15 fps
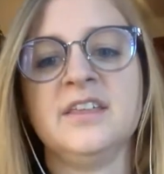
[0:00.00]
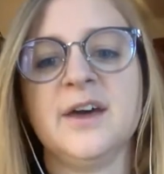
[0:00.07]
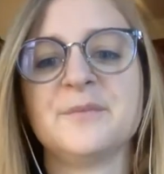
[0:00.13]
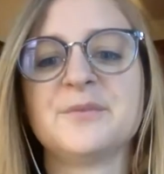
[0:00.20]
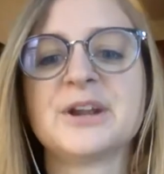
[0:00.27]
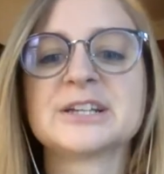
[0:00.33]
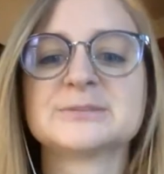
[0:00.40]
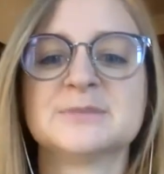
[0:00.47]

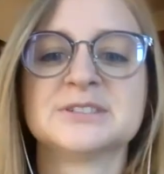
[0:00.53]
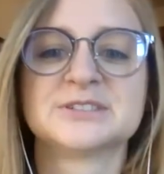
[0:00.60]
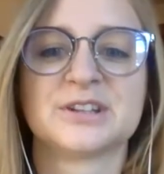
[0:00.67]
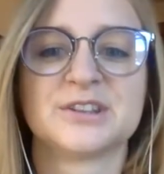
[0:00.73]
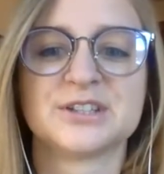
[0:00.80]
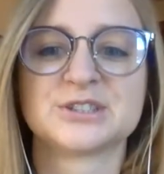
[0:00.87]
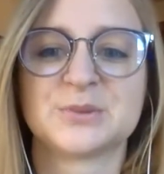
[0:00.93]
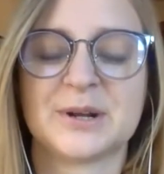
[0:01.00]
So
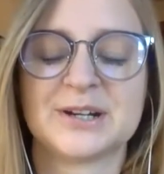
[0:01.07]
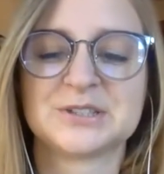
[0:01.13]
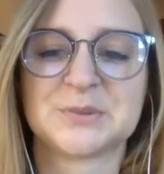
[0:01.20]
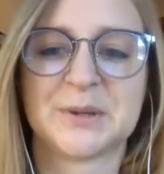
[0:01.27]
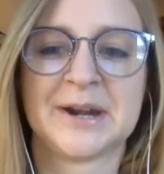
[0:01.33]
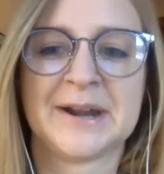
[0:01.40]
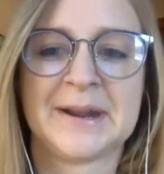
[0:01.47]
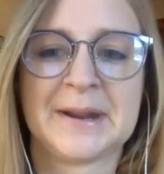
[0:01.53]
that brings
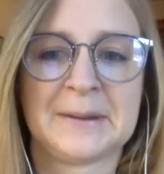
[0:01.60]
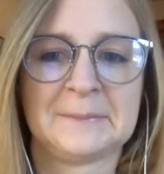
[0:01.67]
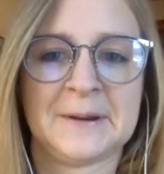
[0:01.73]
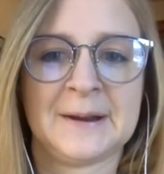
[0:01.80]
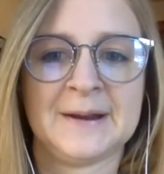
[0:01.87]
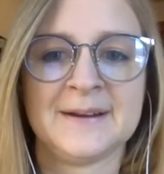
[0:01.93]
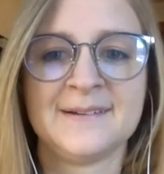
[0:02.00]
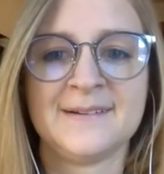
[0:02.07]
me to the
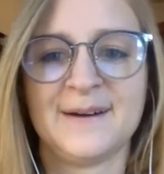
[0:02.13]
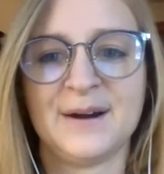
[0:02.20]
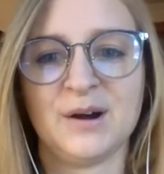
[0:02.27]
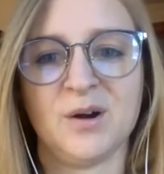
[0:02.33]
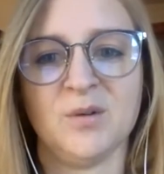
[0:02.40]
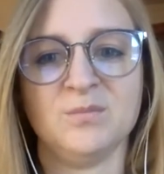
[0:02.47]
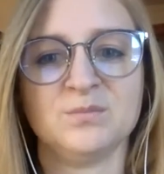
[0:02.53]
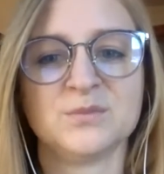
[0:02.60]
2020
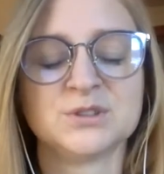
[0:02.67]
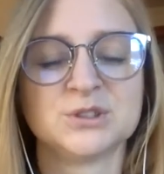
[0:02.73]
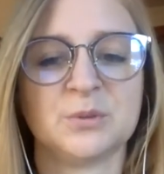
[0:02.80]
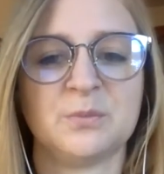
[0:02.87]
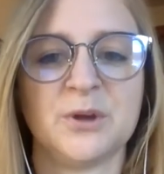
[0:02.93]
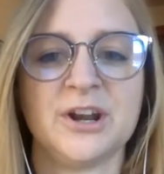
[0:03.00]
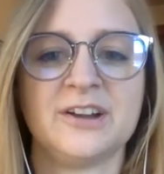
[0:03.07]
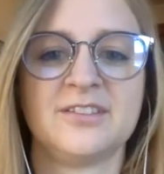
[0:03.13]
campaign.
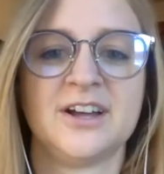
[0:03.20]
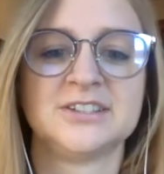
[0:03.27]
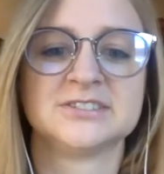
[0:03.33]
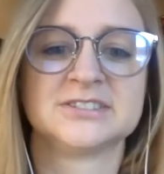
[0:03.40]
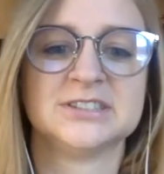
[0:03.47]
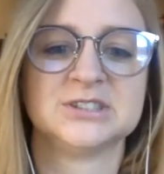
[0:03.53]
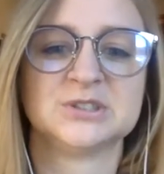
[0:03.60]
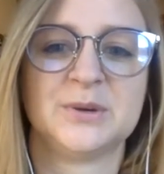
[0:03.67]

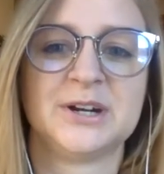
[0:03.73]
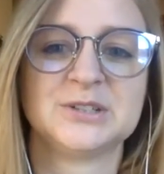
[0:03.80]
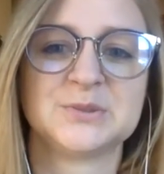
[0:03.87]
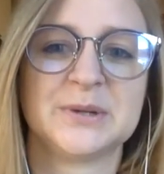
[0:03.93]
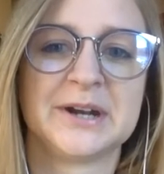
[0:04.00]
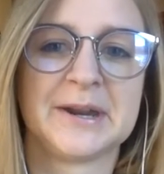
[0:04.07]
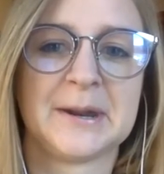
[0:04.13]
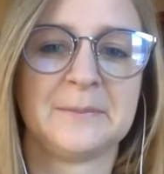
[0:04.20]
So Bernie
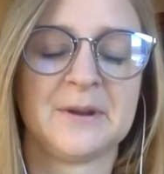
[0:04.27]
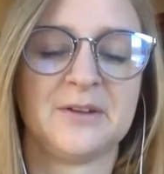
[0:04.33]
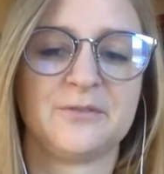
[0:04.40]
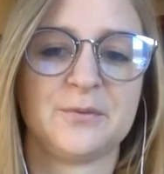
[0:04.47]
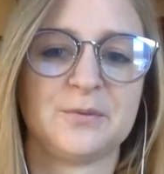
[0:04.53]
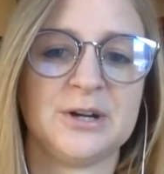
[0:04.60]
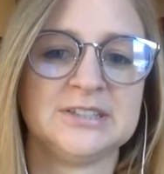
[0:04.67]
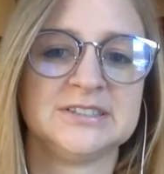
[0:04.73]
launched his
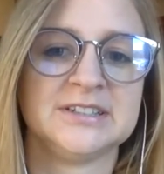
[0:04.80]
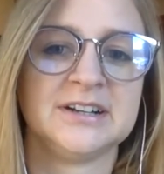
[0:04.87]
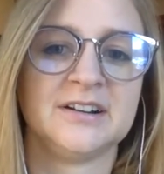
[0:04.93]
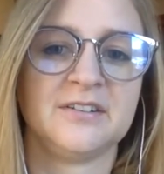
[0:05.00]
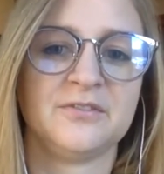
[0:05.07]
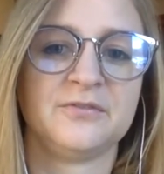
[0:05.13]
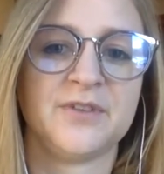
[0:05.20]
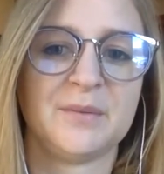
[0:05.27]
2020
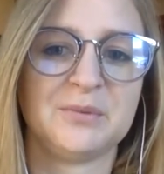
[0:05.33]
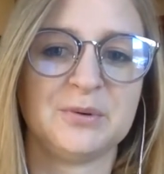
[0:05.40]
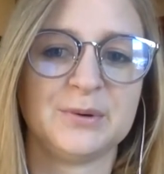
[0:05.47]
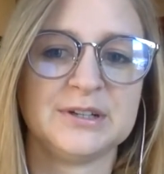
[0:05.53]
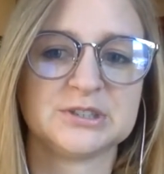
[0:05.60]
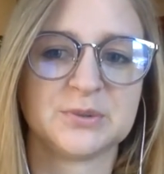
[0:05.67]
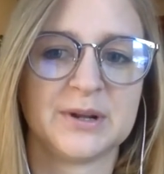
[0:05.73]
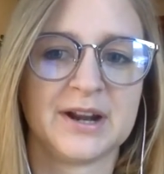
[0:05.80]
campaign for
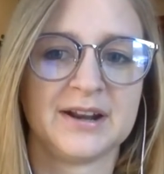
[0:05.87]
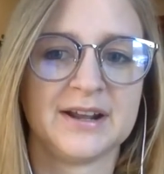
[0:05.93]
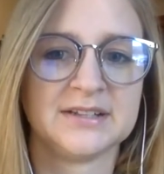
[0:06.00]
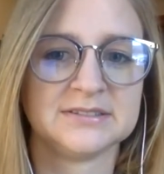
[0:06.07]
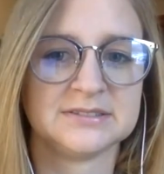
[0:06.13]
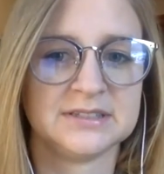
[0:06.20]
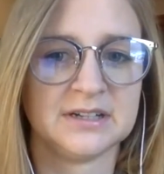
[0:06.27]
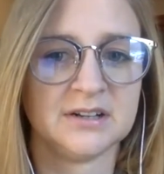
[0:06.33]
president in
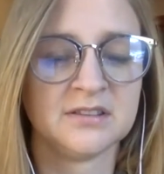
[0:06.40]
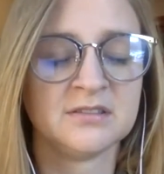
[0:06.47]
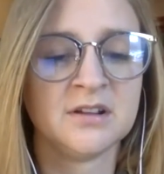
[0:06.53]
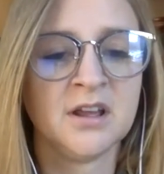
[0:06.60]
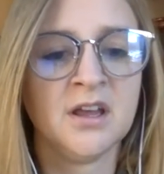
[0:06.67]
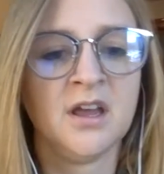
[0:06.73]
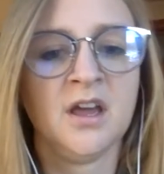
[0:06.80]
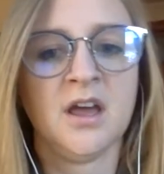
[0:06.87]
February
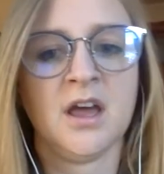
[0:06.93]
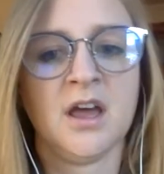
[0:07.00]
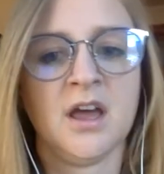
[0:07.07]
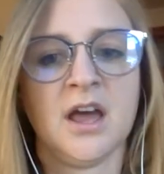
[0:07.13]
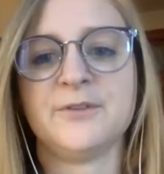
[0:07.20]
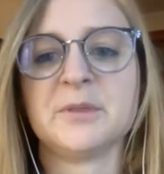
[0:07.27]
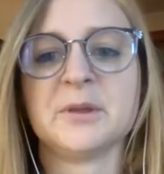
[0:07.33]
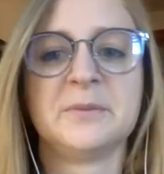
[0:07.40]

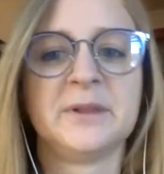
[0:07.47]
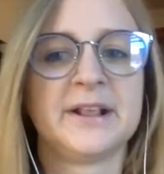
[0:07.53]
2019.